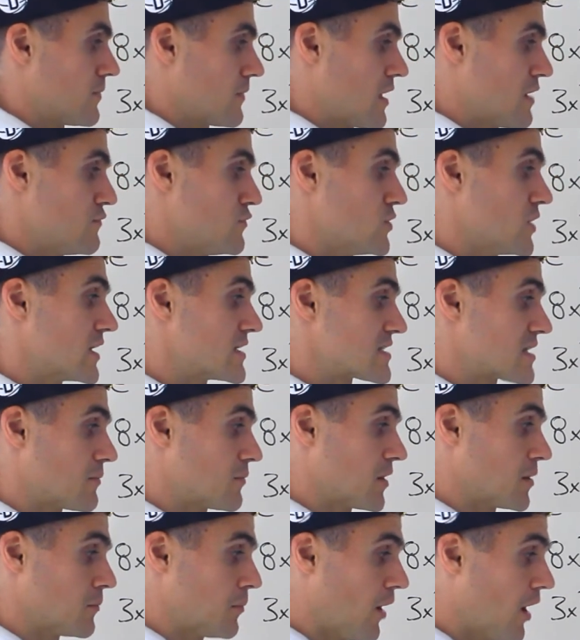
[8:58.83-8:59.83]
If you get
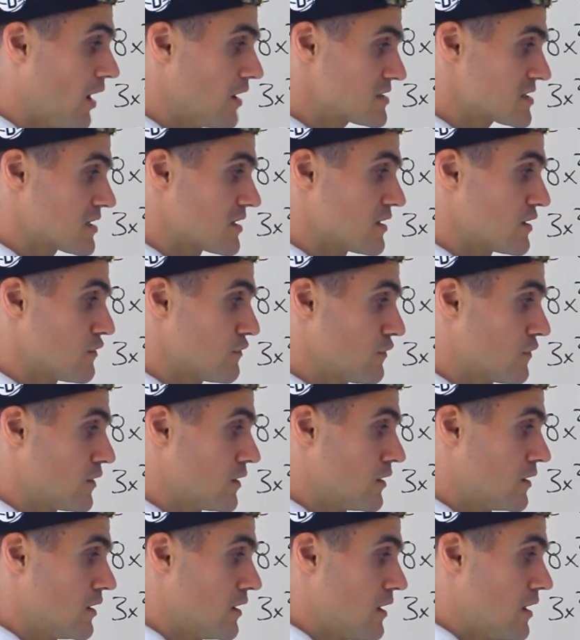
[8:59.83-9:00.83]
something positive,
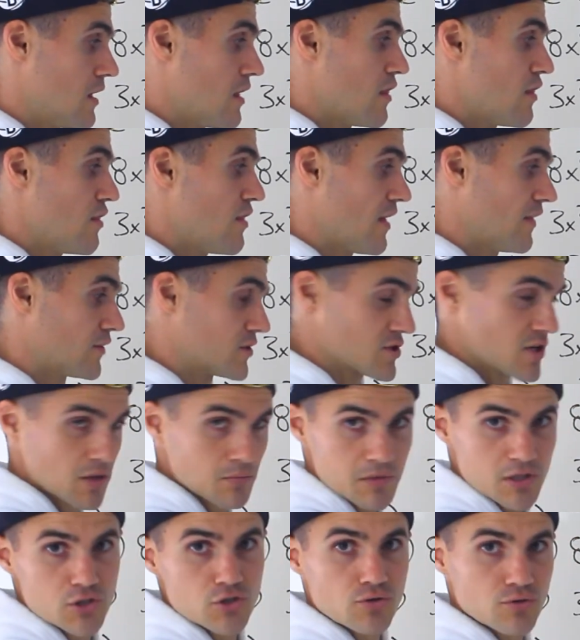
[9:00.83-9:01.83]
then there's
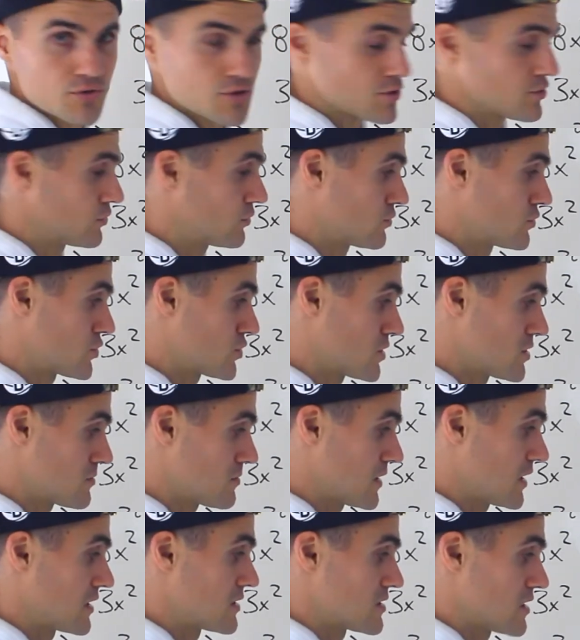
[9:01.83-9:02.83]
going to be two solutions
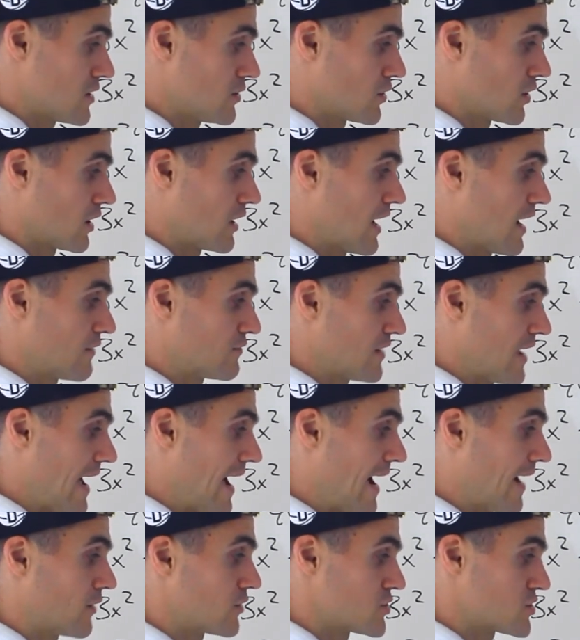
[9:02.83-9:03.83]
because then you're going to have to
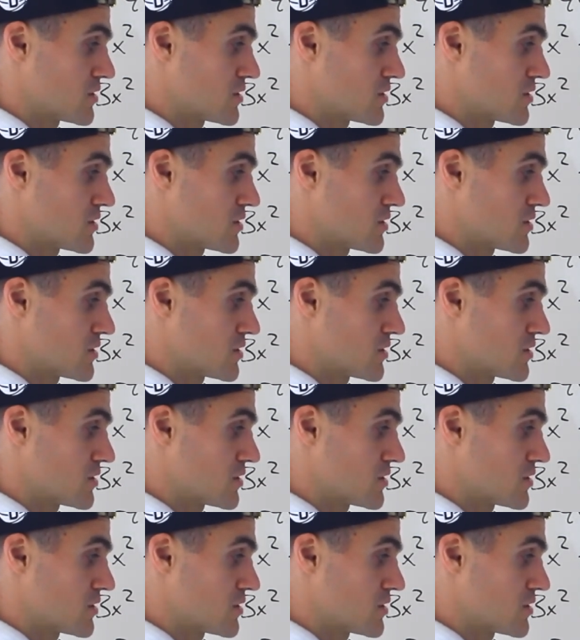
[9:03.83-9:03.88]
add or